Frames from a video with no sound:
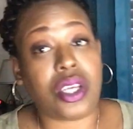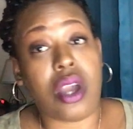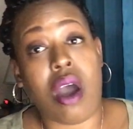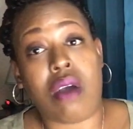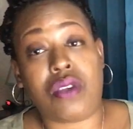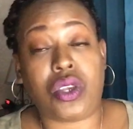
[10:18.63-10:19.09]

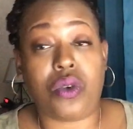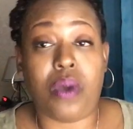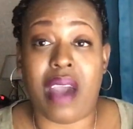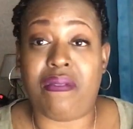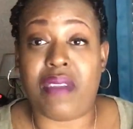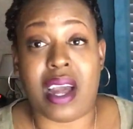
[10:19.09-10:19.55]
y'all two
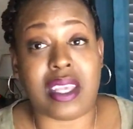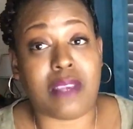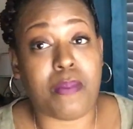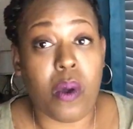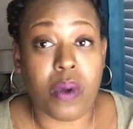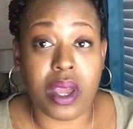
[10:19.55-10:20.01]
have not
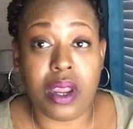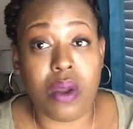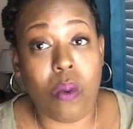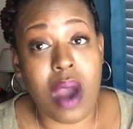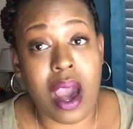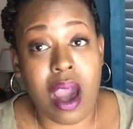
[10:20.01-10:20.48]
spoken in
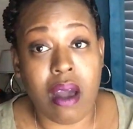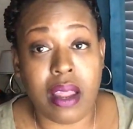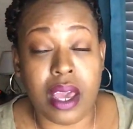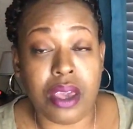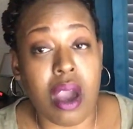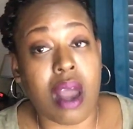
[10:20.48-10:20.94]
a while
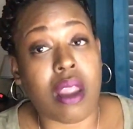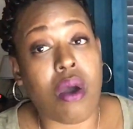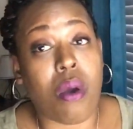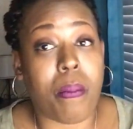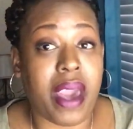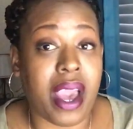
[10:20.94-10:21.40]
and y'all are
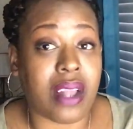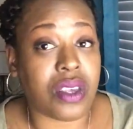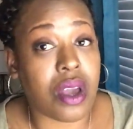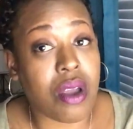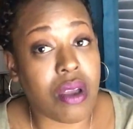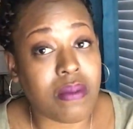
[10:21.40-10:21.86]
on bad
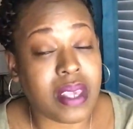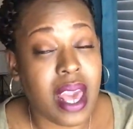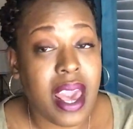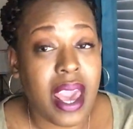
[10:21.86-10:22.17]
terms